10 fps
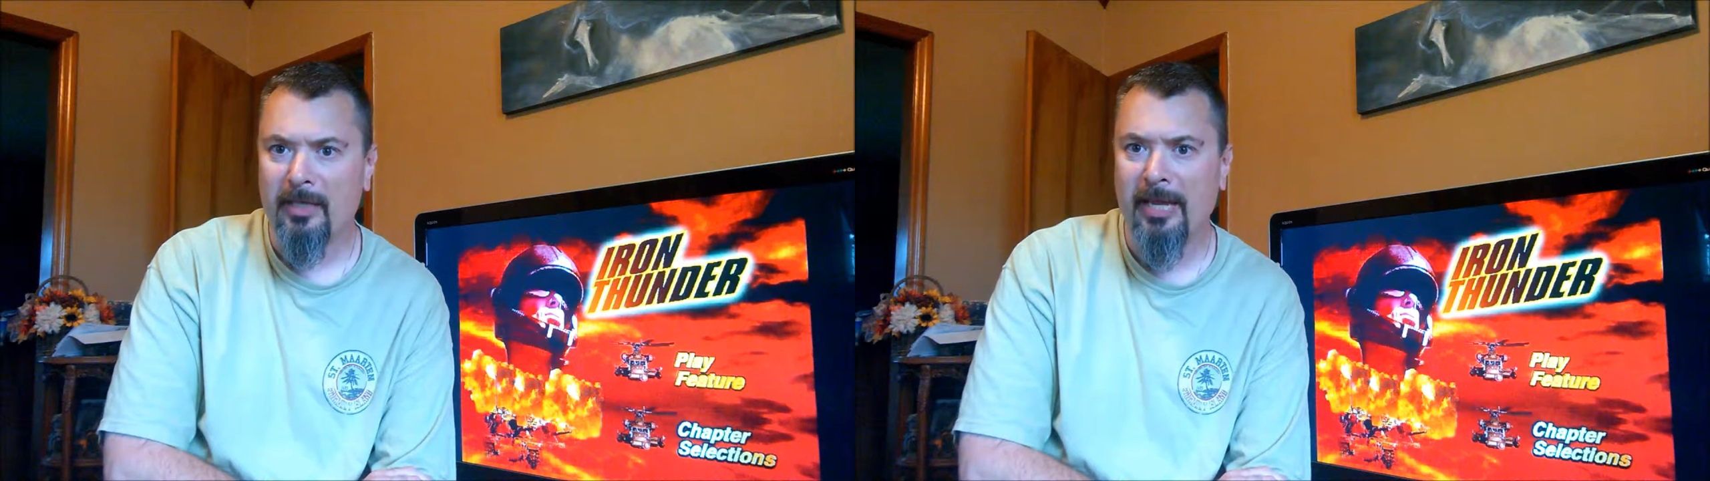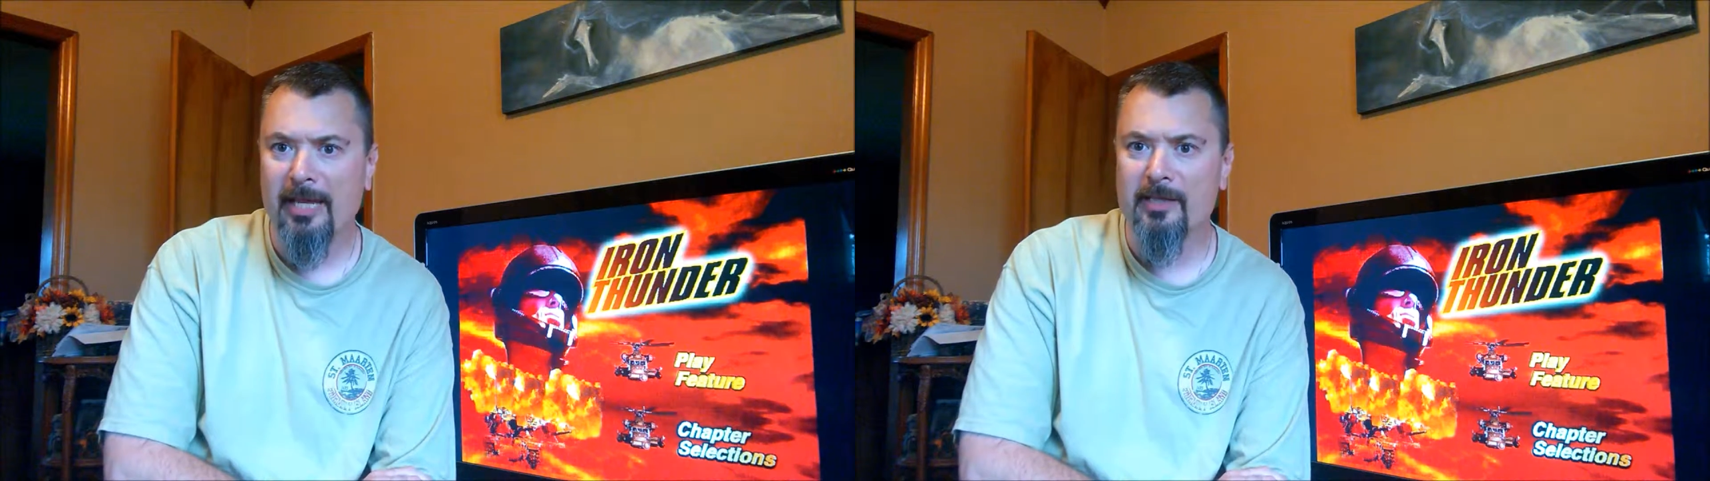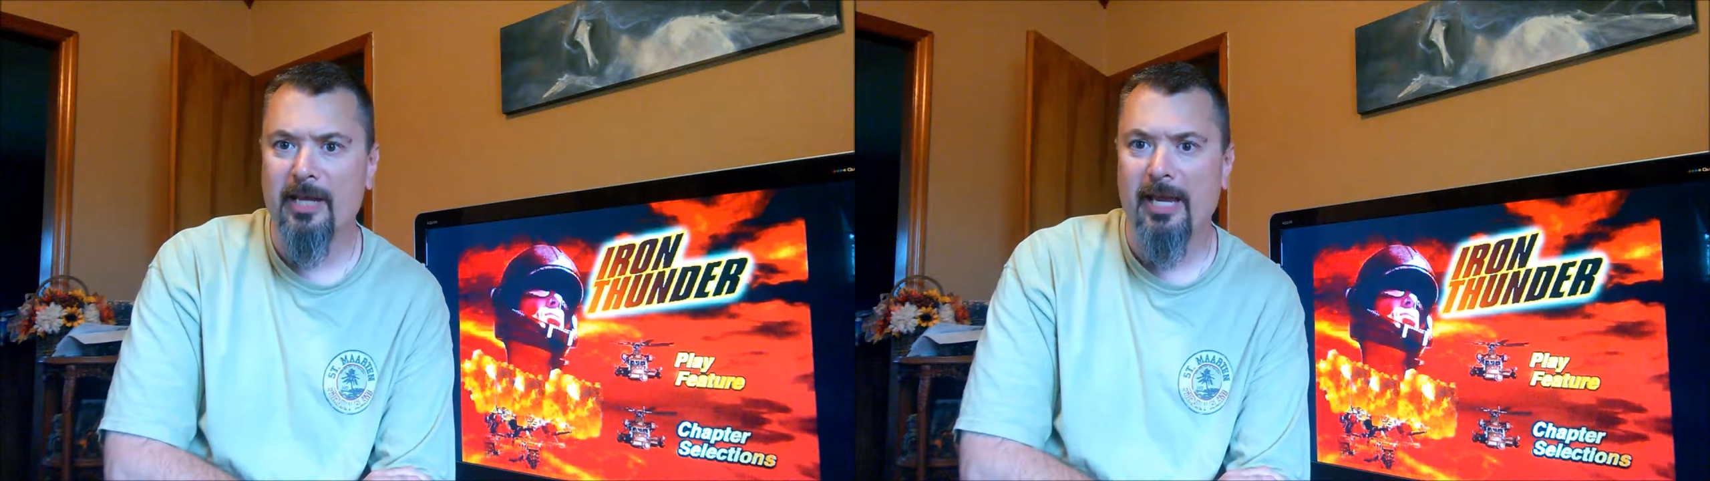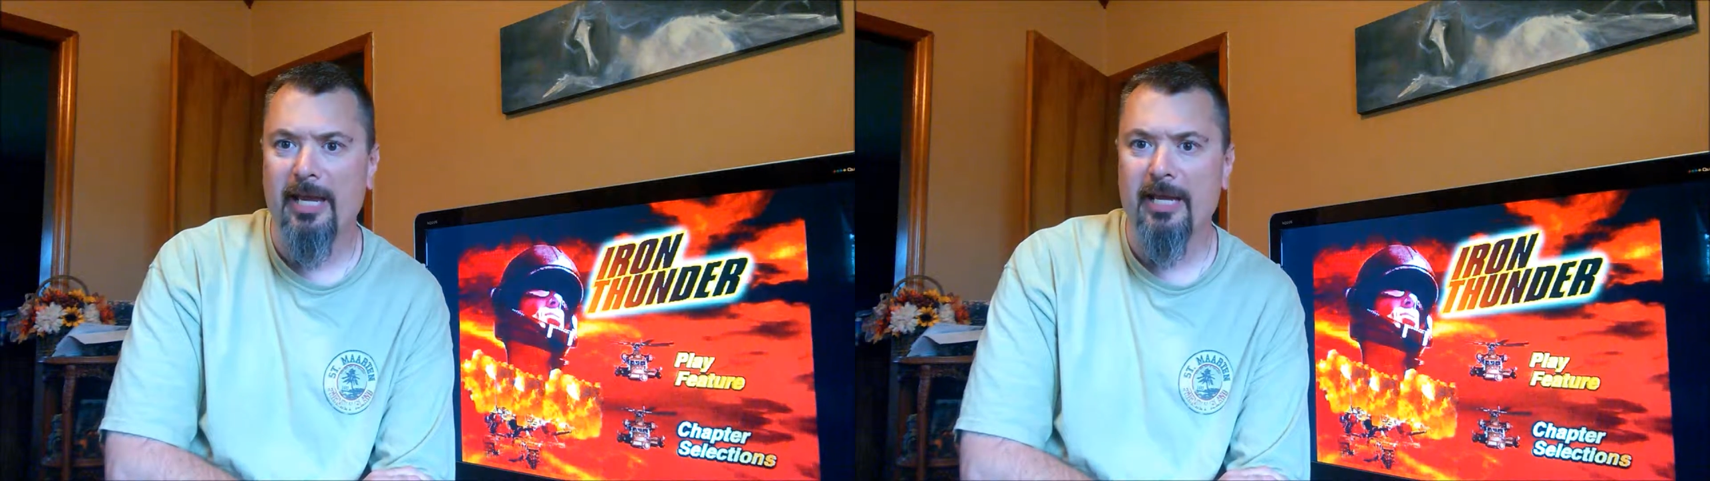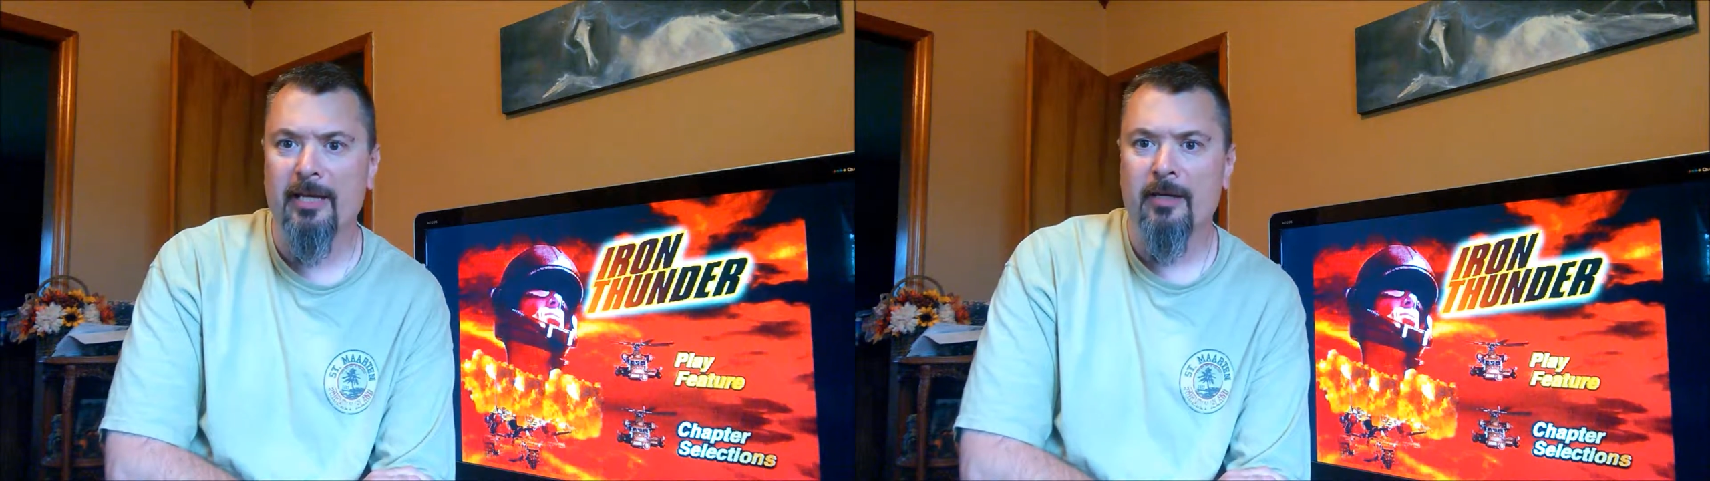as
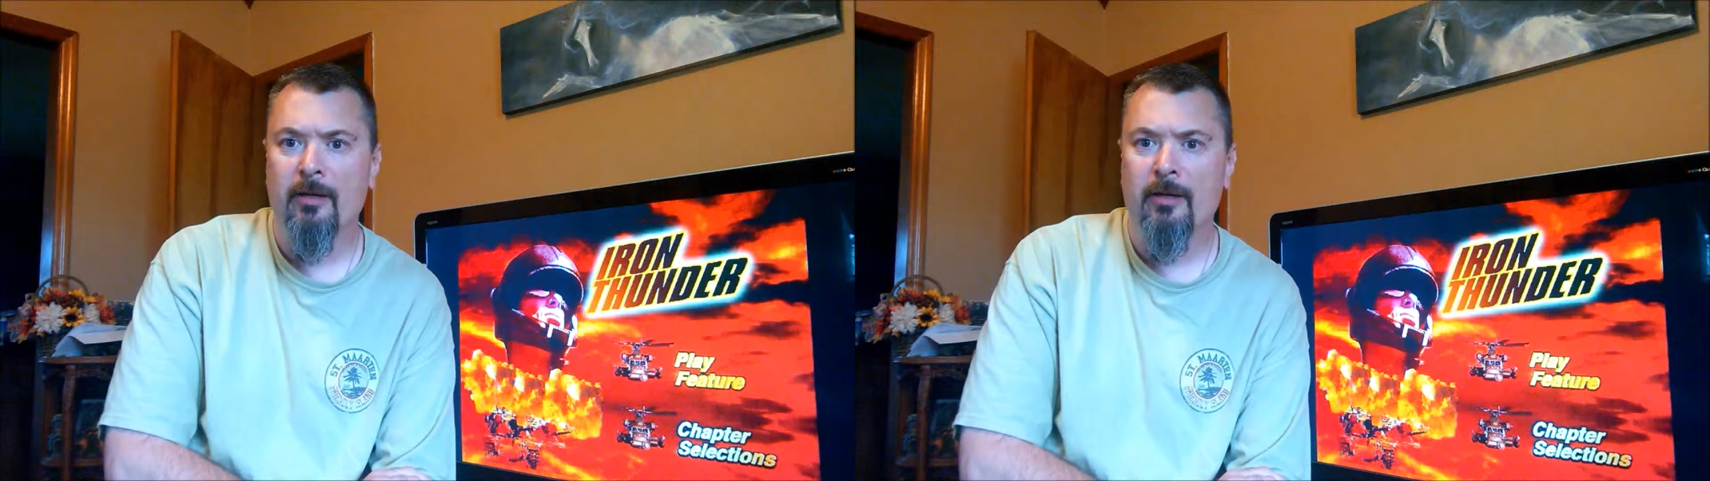a